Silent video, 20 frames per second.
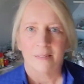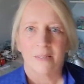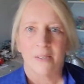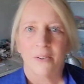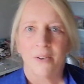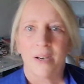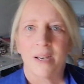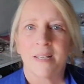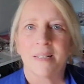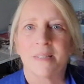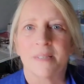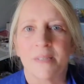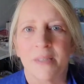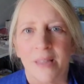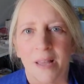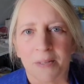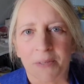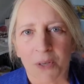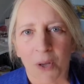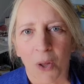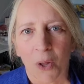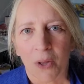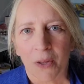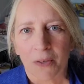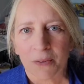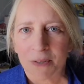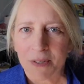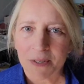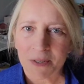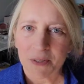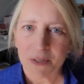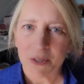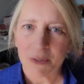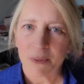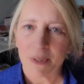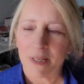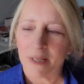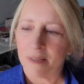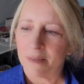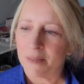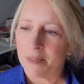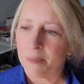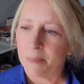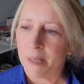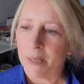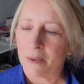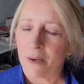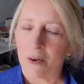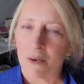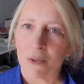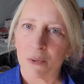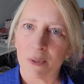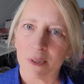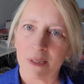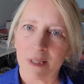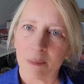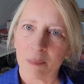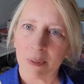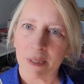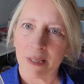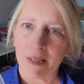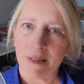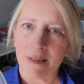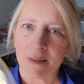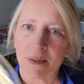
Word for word: Alright, so that's all there is to it to make our doily plates.